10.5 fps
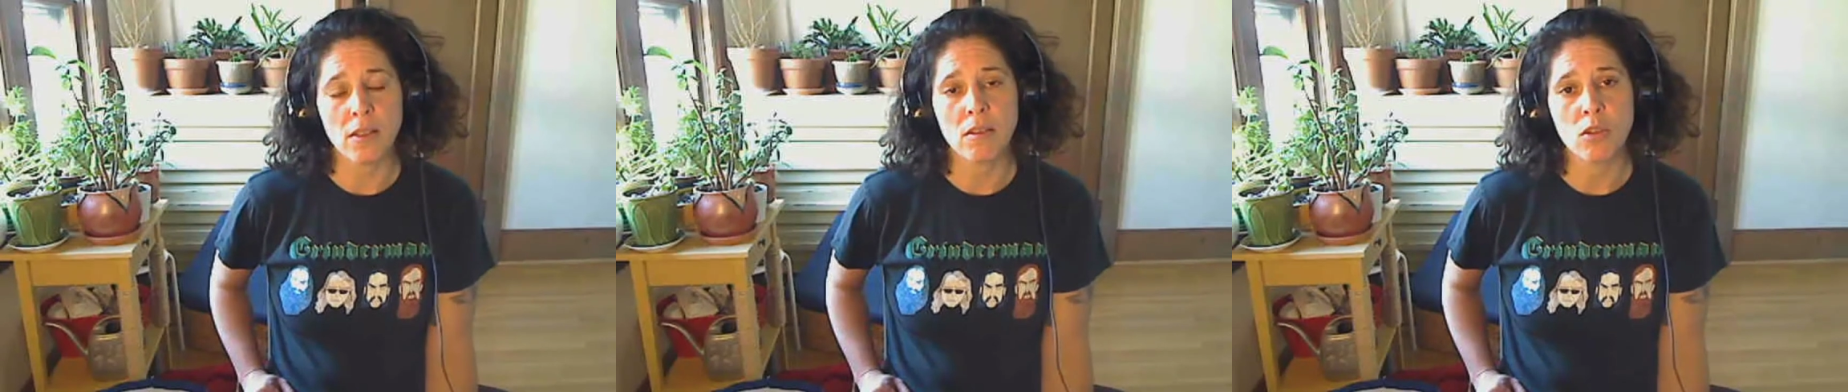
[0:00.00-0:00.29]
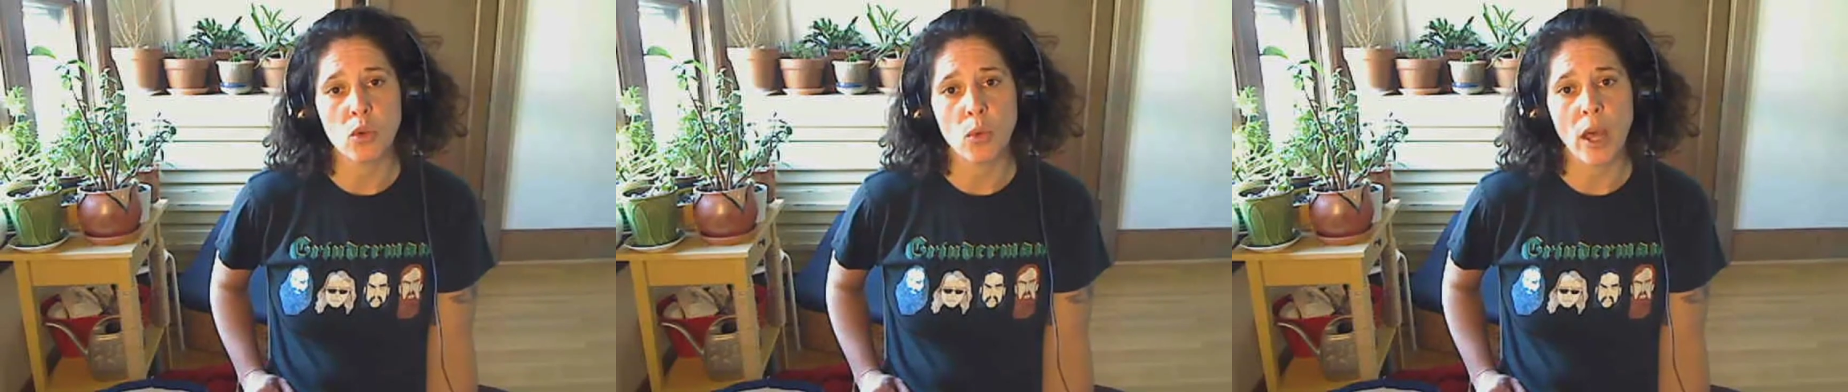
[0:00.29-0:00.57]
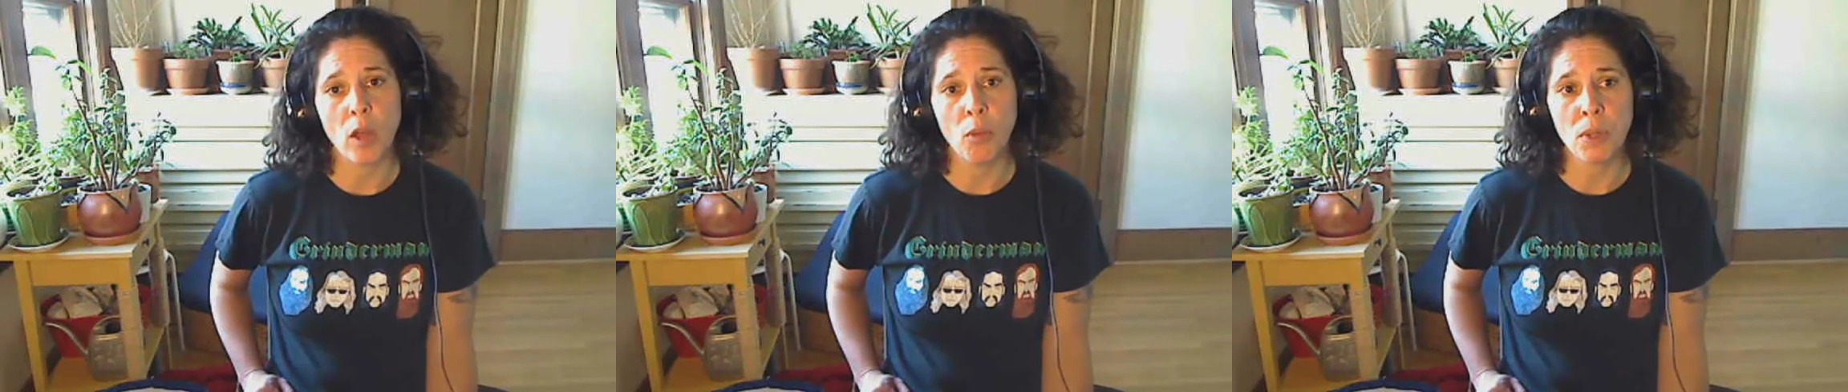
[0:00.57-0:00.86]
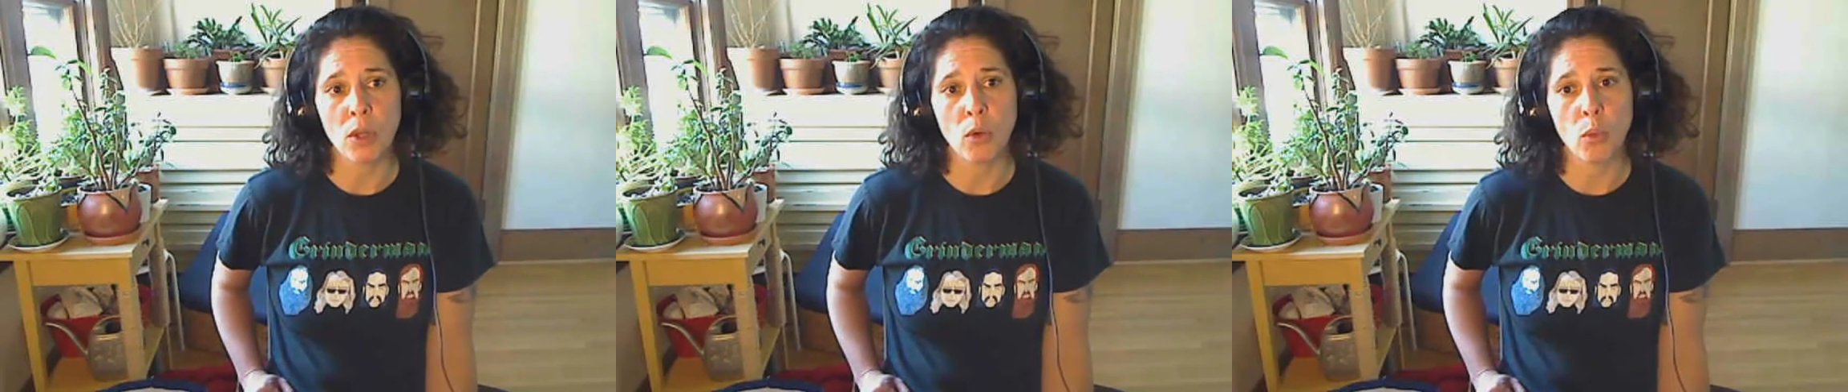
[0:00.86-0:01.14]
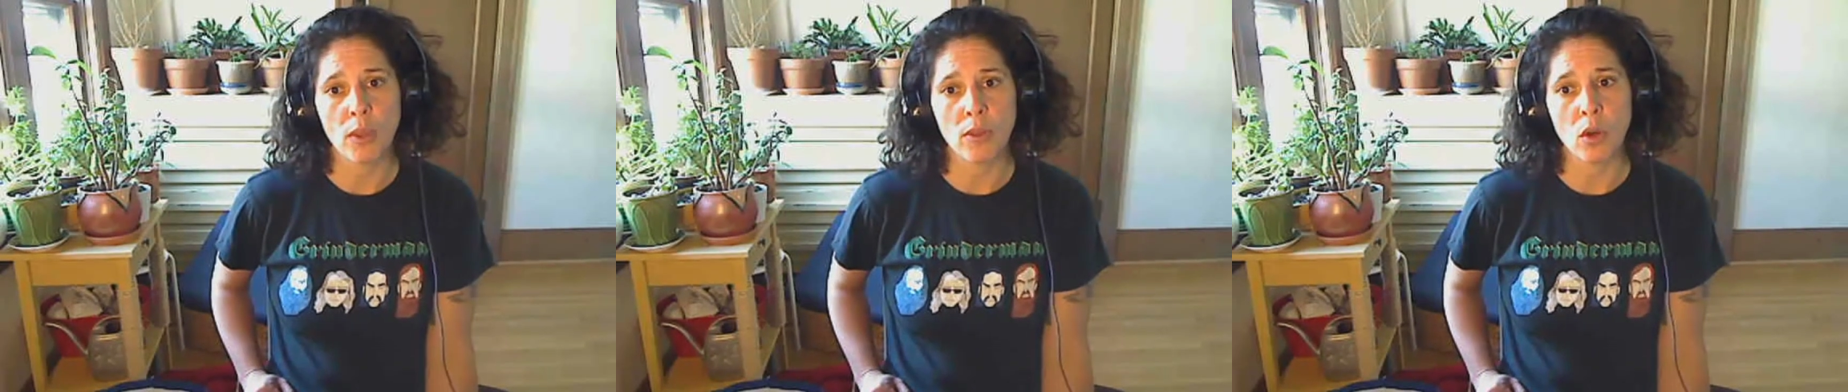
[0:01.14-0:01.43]
to help you
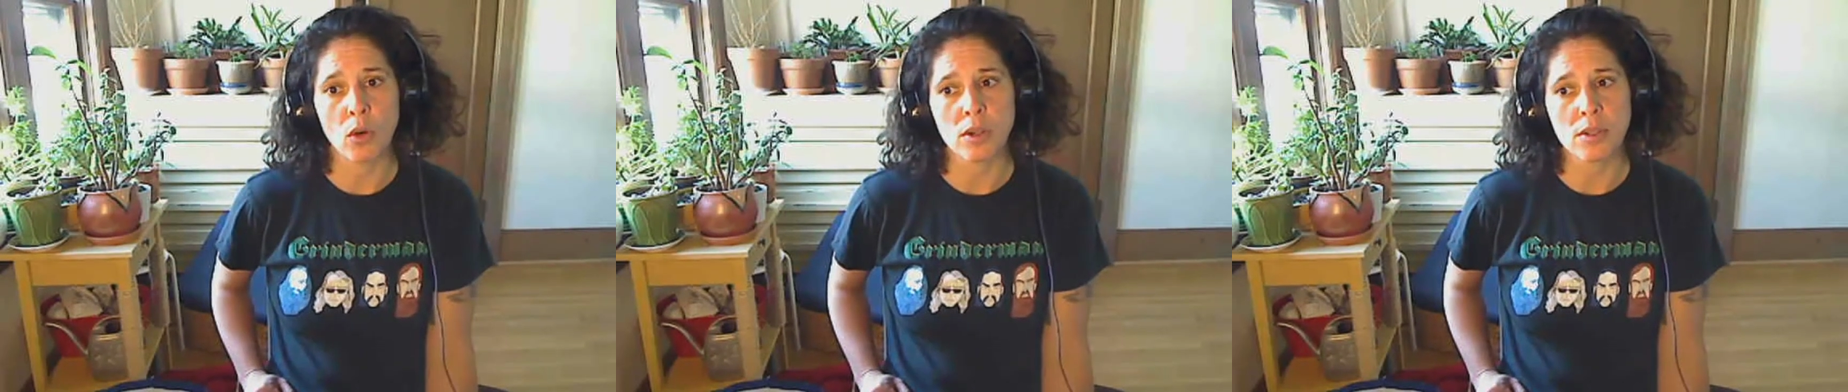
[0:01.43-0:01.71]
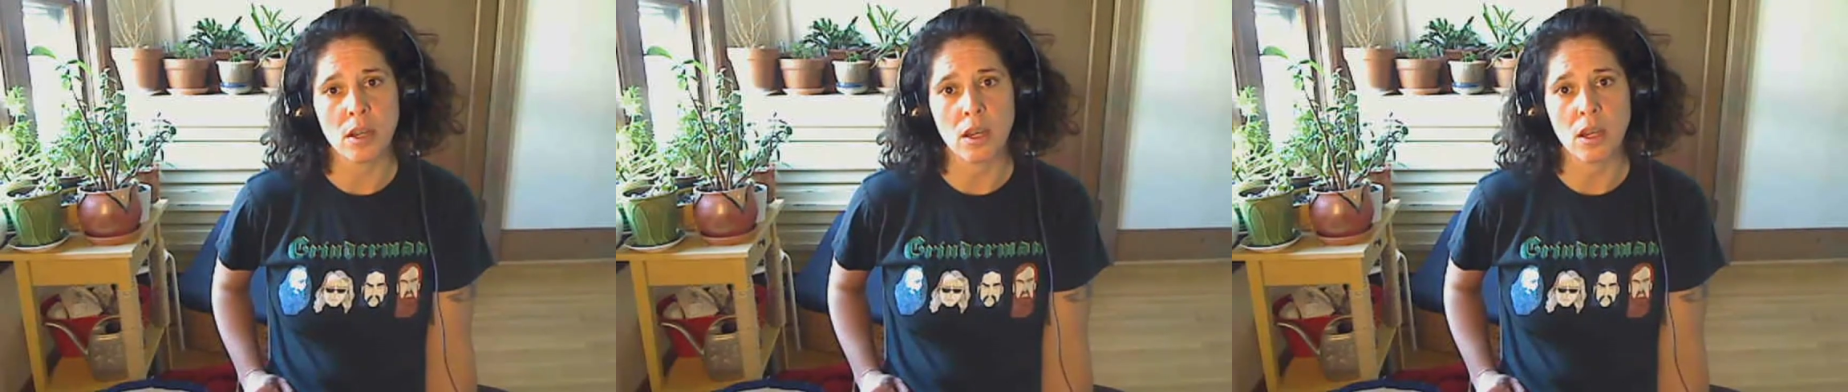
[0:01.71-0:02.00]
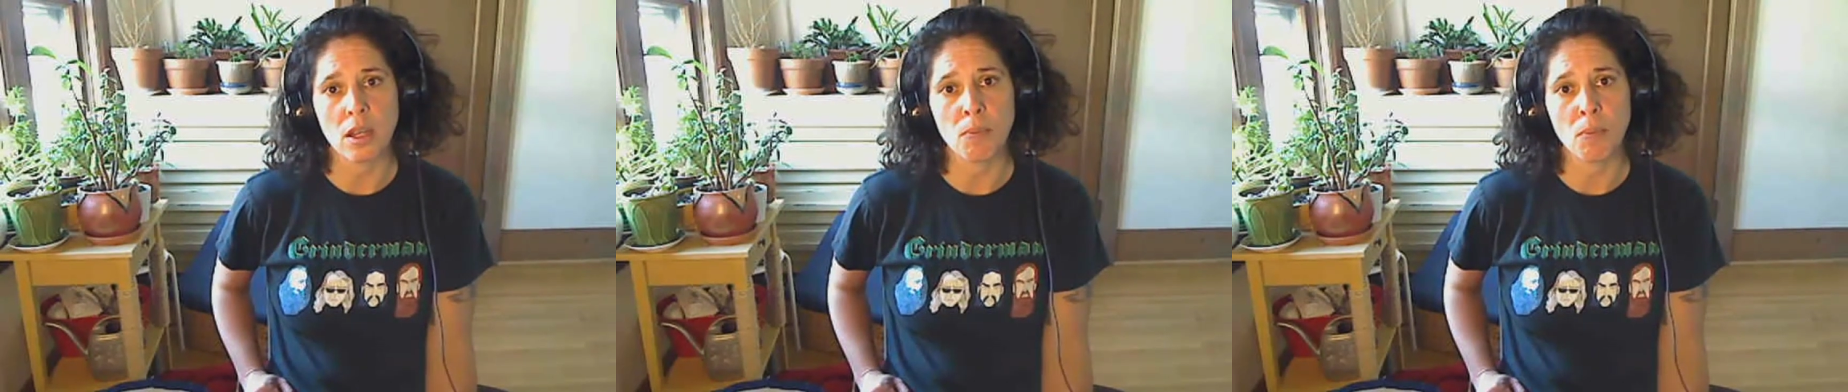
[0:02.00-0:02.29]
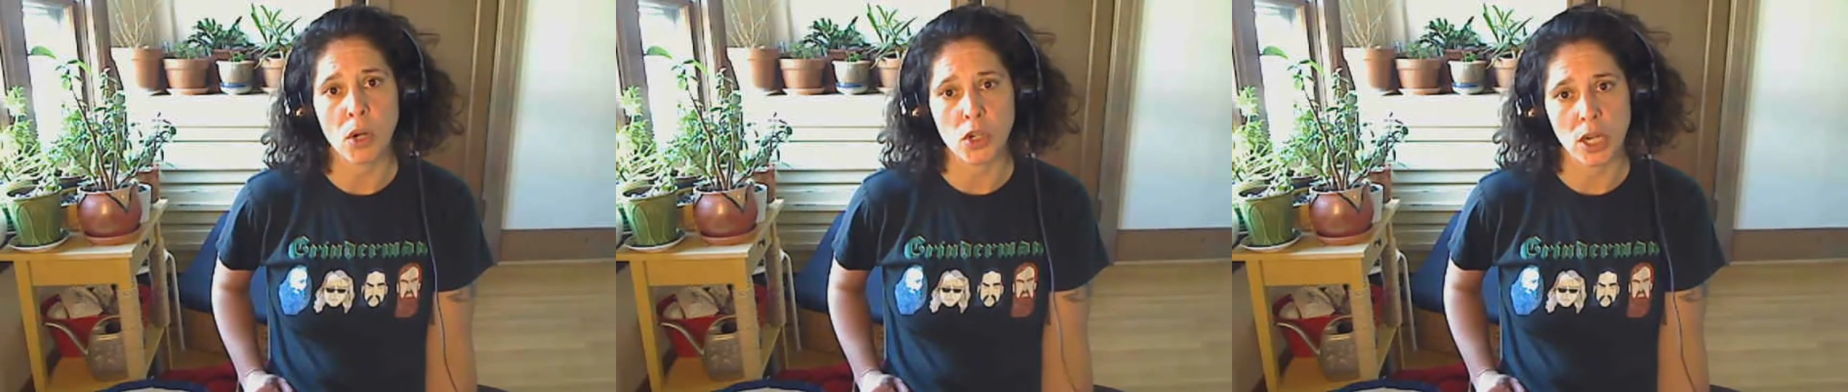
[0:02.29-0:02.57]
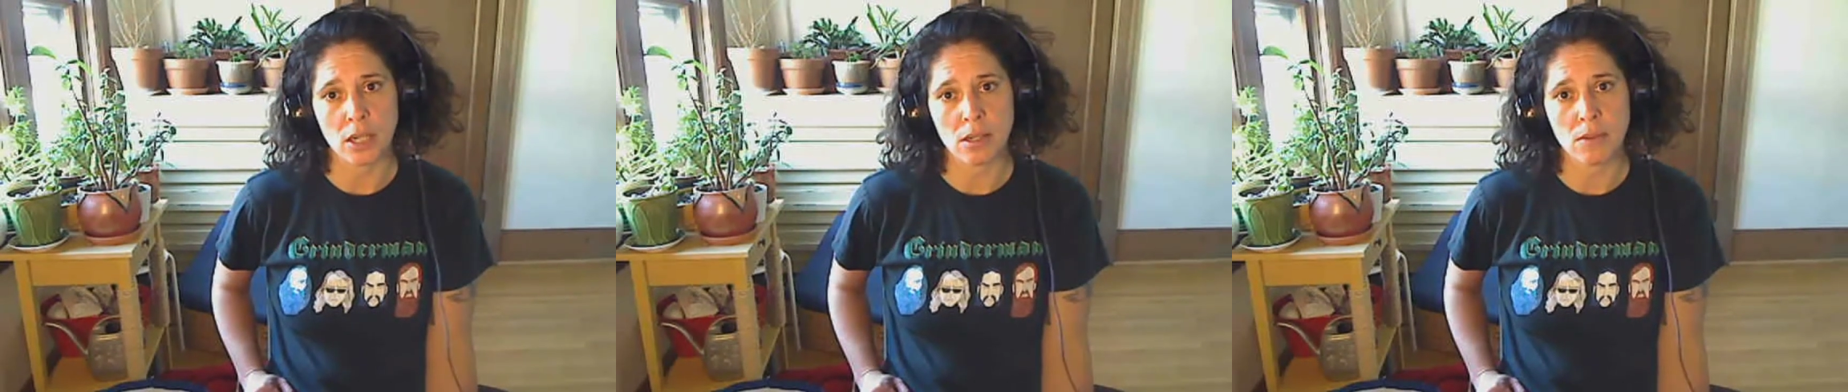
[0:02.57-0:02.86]
with your city
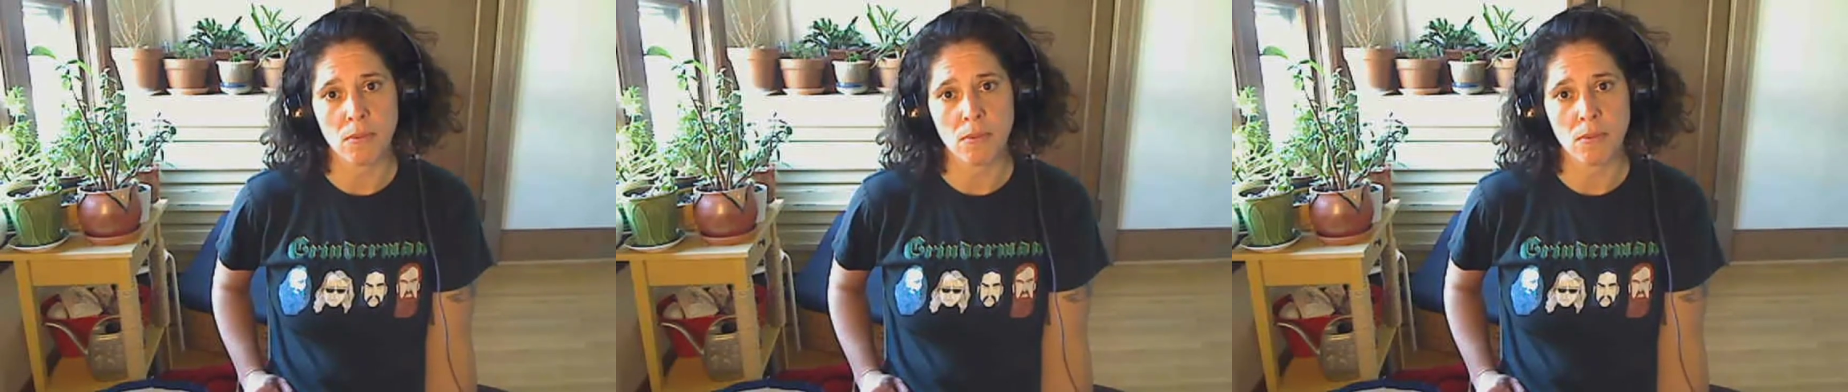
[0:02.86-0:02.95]
project